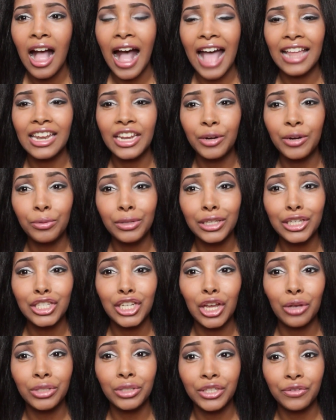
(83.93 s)
I didn't really
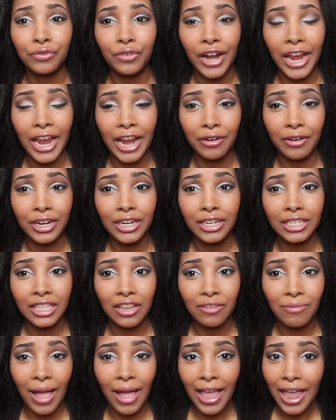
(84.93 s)
show different areas
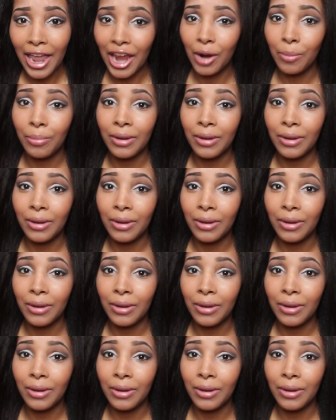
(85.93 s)
of my hair,